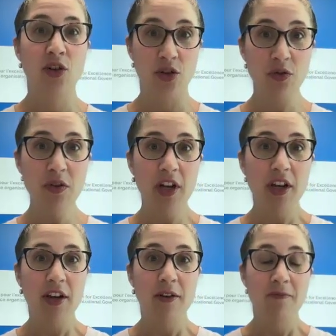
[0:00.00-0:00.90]
do
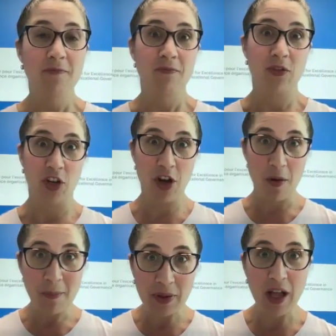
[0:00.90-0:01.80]
to
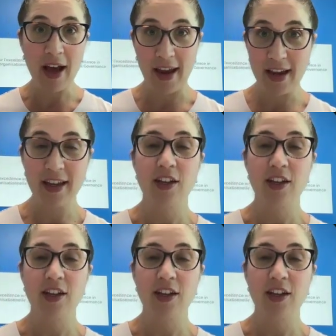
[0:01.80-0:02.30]
comply.